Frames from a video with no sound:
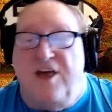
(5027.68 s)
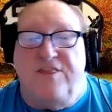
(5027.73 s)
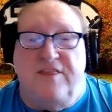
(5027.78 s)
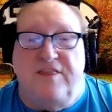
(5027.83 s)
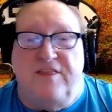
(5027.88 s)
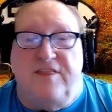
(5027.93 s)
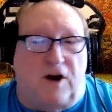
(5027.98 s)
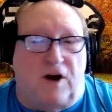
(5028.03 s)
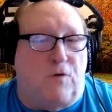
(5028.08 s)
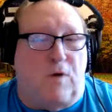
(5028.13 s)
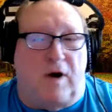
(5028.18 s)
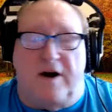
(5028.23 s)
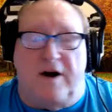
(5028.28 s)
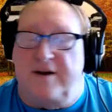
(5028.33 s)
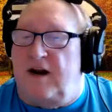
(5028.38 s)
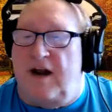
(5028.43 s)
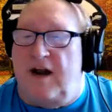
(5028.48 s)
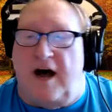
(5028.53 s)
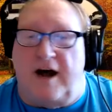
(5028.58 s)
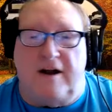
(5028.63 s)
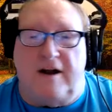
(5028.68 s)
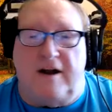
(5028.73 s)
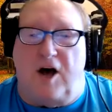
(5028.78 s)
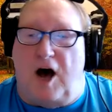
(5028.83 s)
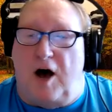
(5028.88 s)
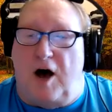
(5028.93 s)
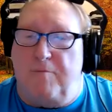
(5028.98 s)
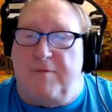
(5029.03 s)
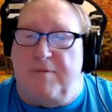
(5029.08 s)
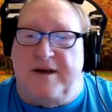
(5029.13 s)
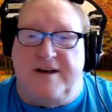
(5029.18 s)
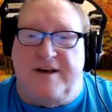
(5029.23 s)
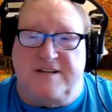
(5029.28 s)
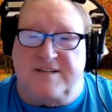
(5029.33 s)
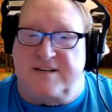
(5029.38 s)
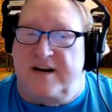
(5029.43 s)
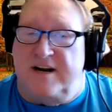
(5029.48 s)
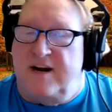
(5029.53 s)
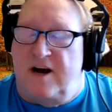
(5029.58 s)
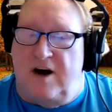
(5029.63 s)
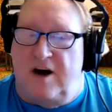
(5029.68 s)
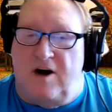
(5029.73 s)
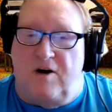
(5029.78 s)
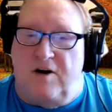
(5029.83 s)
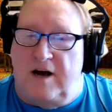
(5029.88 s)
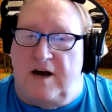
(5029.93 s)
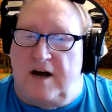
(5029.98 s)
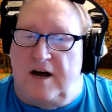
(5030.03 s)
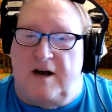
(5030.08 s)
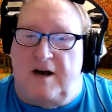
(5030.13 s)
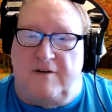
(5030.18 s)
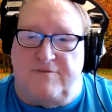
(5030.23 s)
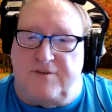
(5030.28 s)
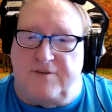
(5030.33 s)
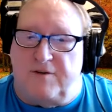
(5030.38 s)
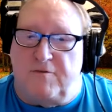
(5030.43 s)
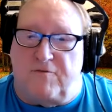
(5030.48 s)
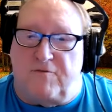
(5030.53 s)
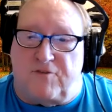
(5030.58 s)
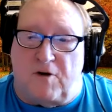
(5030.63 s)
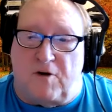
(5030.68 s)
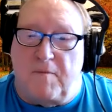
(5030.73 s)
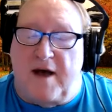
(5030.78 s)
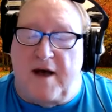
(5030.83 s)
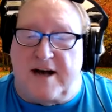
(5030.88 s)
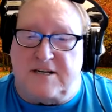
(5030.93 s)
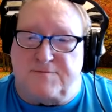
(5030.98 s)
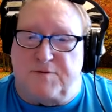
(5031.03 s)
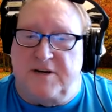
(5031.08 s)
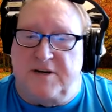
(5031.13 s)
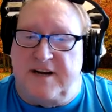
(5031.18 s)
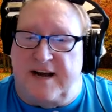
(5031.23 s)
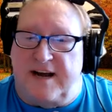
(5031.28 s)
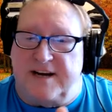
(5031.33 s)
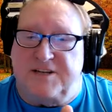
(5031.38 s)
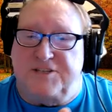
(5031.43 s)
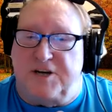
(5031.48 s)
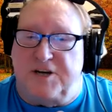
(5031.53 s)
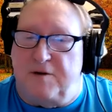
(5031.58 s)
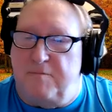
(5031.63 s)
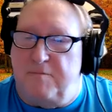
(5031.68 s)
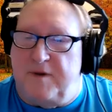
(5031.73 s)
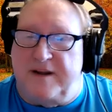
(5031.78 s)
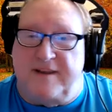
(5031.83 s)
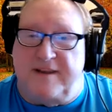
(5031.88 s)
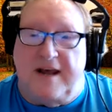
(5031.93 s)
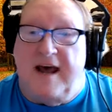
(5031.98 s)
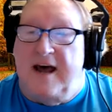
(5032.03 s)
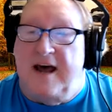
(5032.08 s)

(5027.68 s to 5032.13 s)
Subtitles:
There weren't a lot of copies, for mass production, but